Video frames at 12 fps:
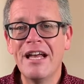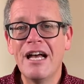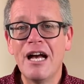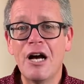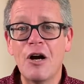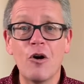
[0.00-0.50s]

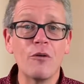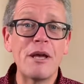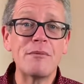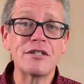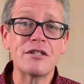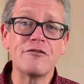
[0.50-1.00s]
Uh, or
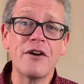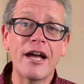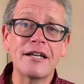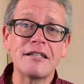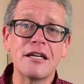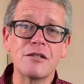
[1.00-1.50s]
maybe it's the
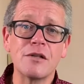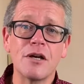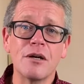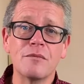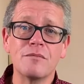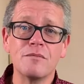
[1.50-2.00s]
fact that
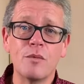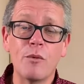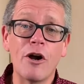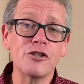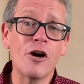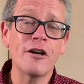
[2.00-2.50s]
uh, we
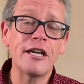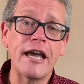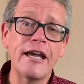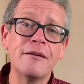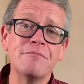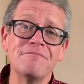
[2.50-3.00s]
watch hockey,
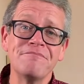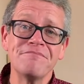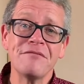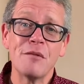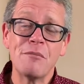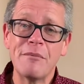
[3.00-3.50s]
eh?
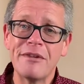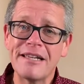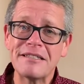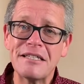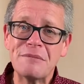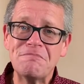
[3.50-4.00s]
maybe
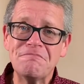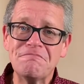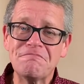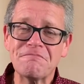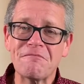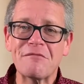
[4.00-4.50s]
that's it.
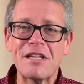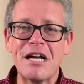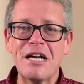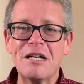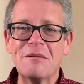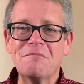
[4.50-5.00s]

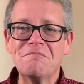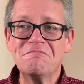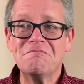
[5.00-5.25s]
Um,